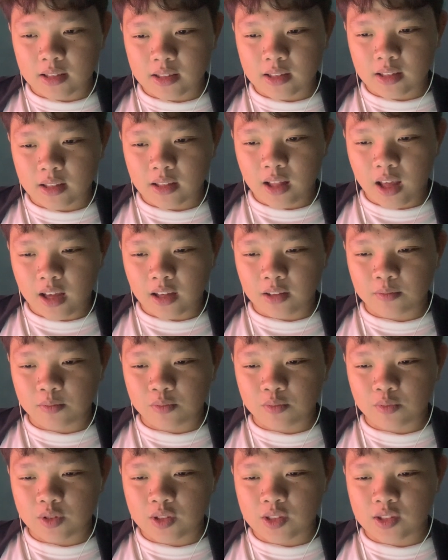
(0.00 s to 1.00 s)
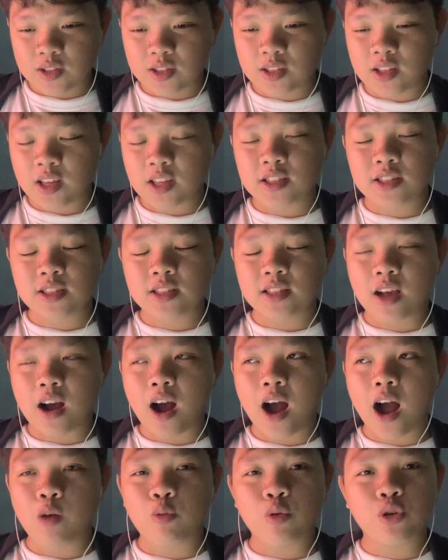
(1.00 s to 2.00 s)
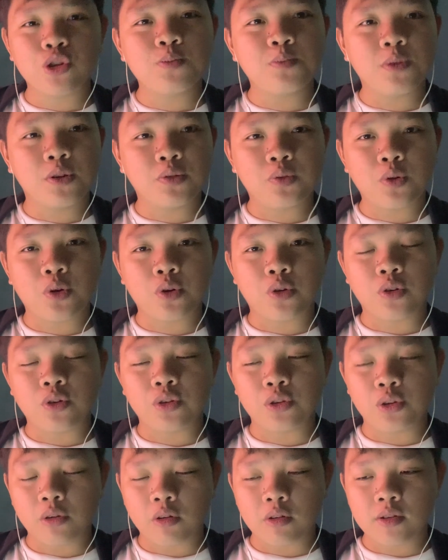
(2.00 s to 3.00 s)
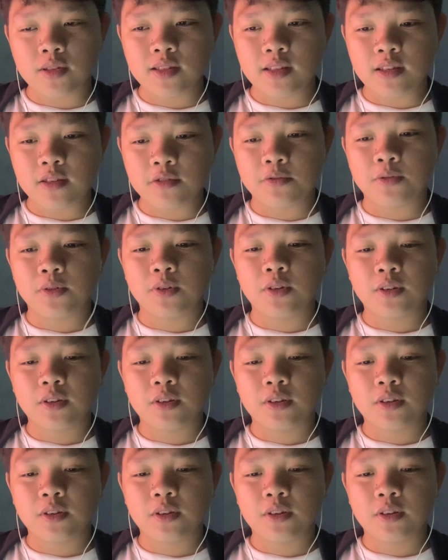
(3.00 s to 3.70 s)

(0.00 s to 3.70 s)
like 6 hours before New Year's Eve,